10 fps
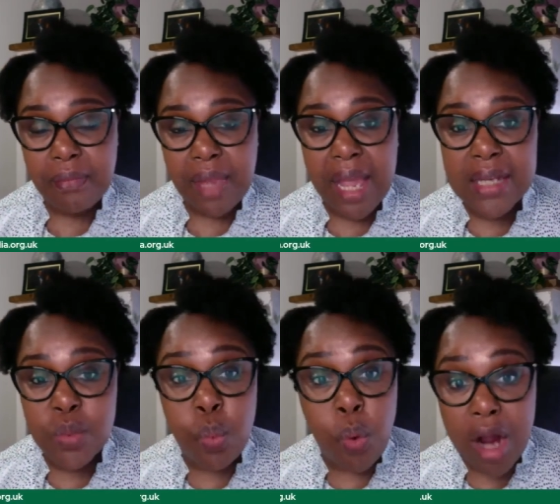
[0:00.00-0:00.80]

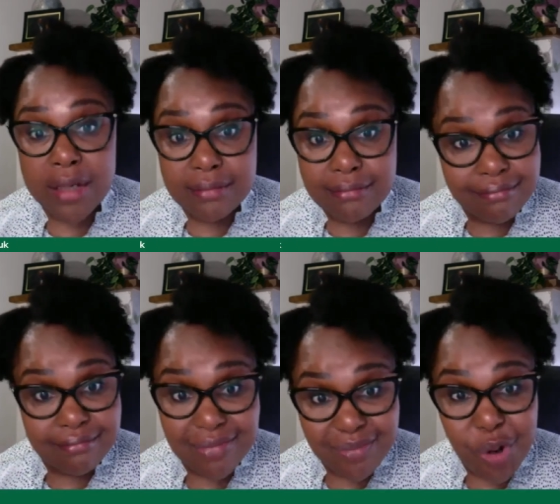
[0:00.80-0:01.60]
and
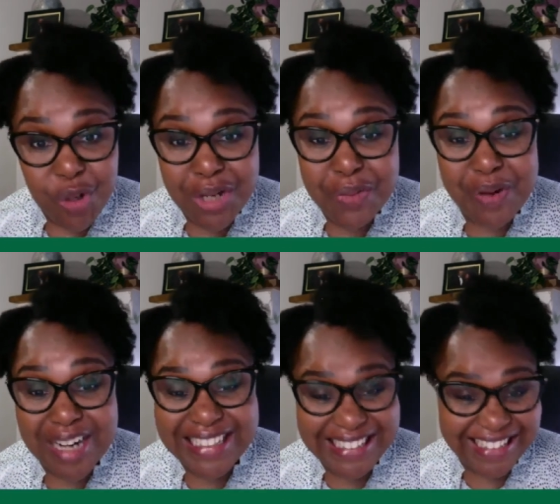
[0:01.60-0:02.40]

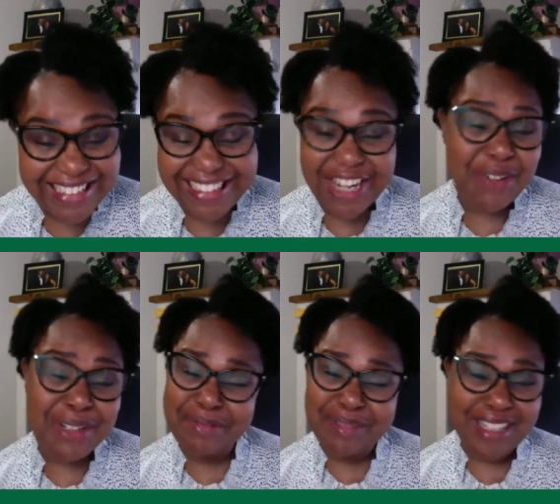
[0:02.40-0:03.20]

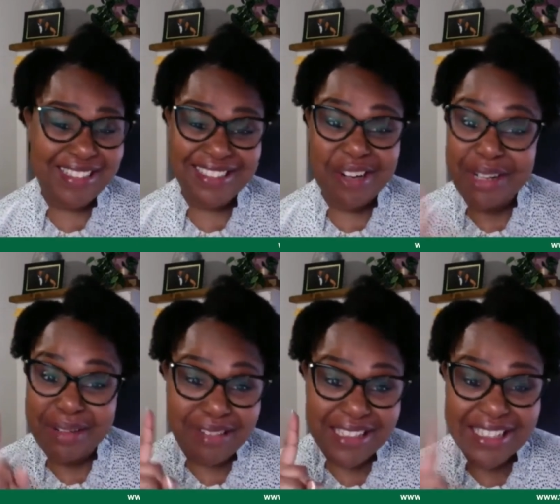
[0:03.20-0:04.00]
only
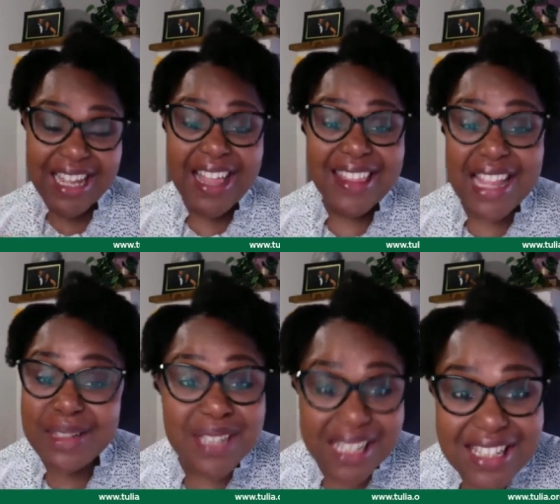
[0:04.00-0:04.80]
one
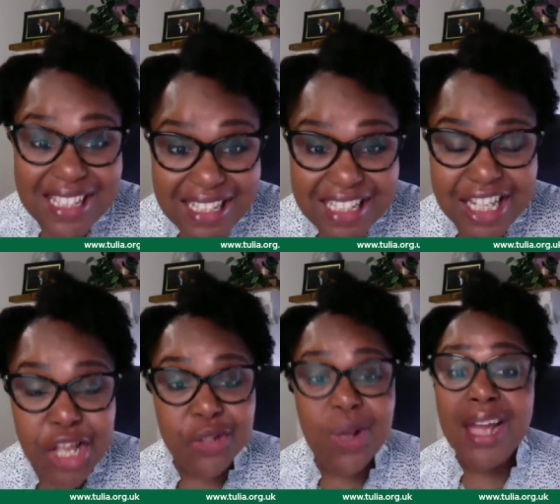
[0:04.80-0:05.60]
that's succeeded.
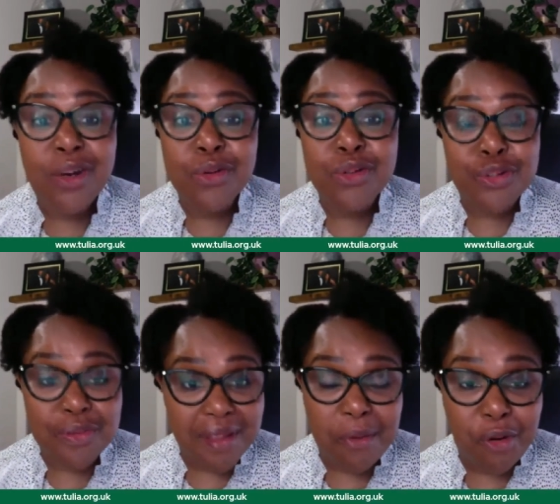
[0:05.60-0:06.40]
So I don't do
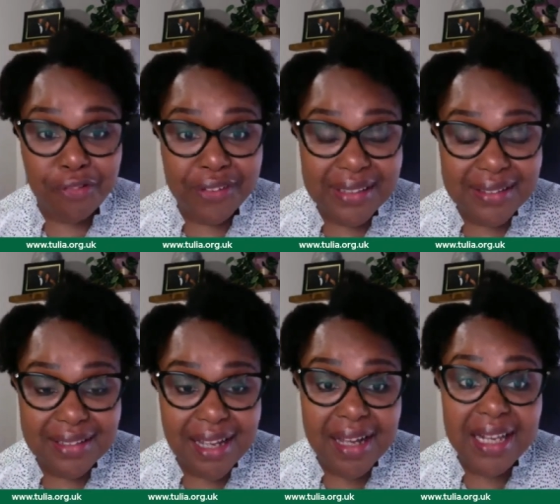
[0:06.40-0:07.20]
them often
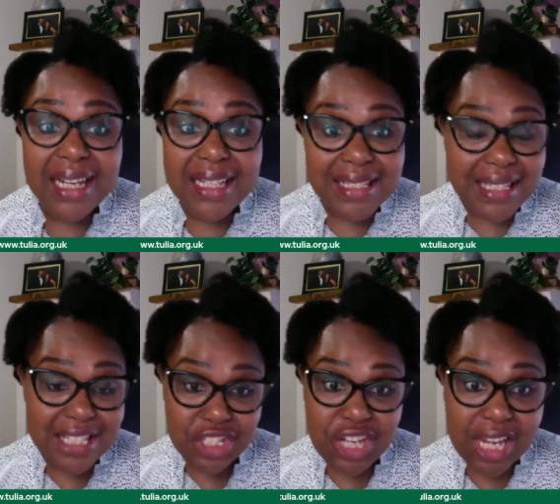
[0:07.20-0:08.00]
since
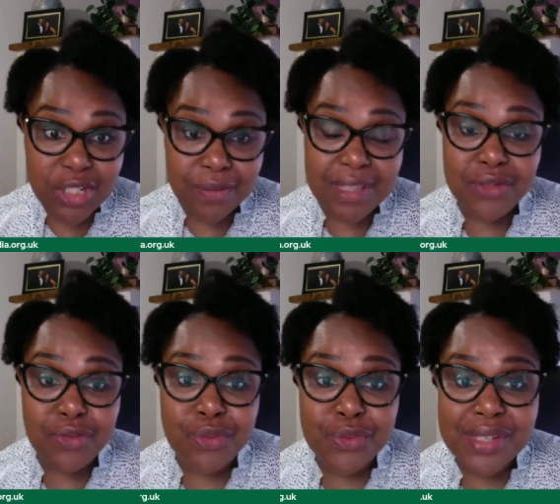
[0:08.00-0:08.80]
the change of these
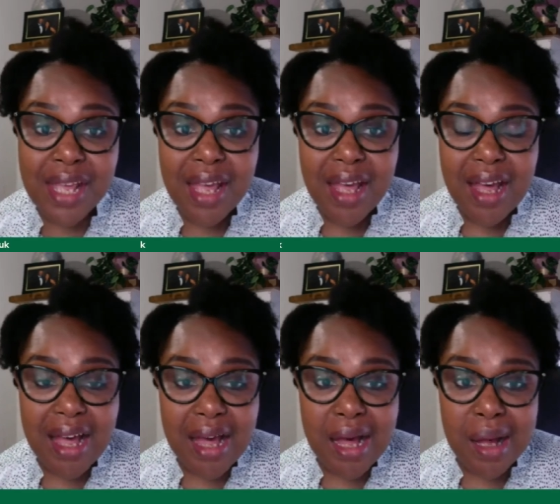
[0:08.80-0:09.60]
rules,
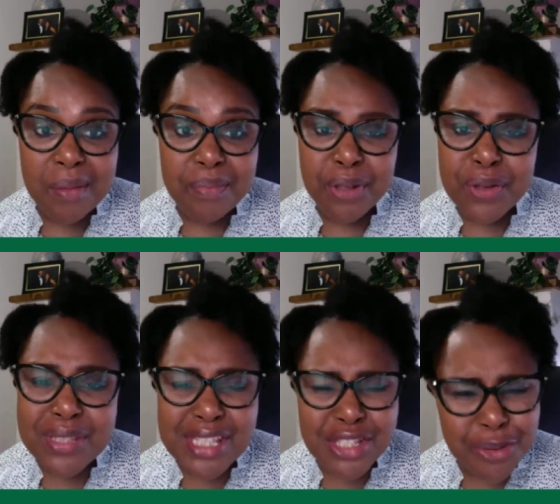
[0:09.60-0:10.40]
because
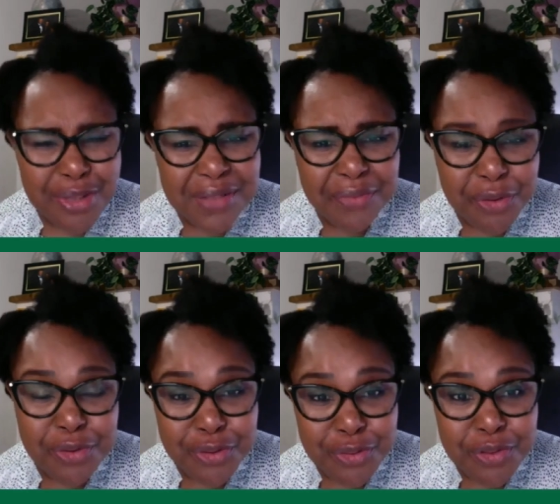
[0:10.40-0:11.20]
it's so
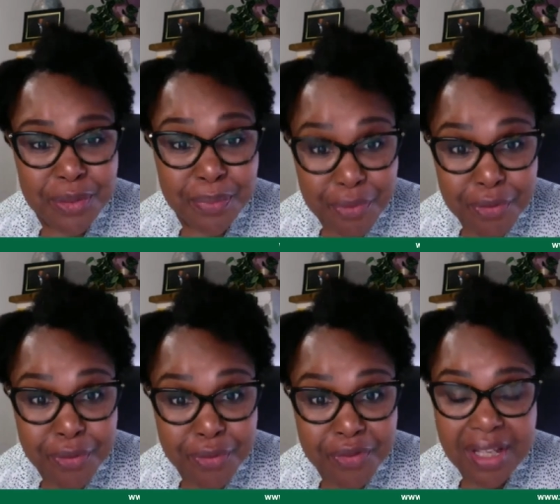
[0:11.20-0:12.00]
difficult to
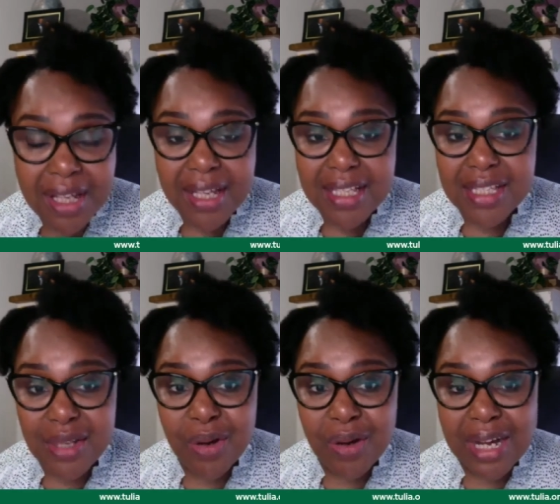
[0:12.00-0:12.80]
prove.
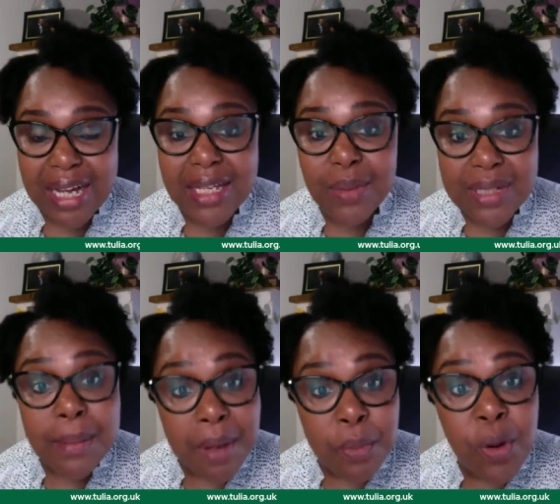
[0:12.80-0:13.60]
So it was a
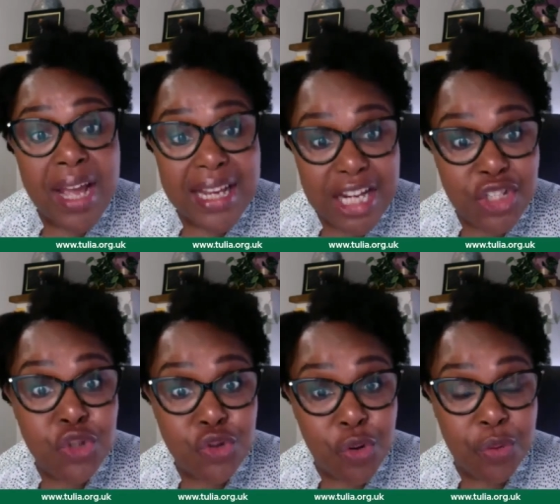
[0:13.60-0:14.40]
mom who had a
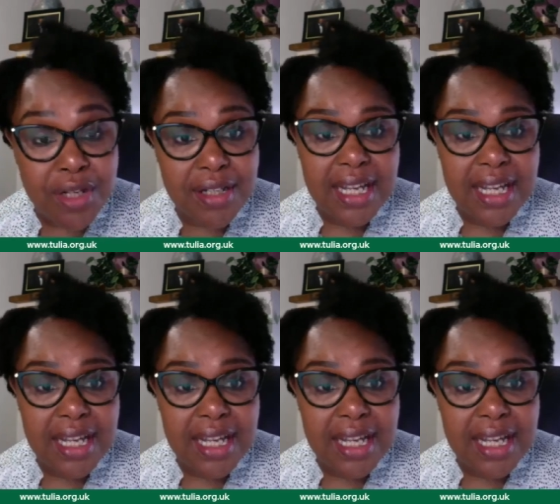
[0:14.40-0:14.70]
stroke,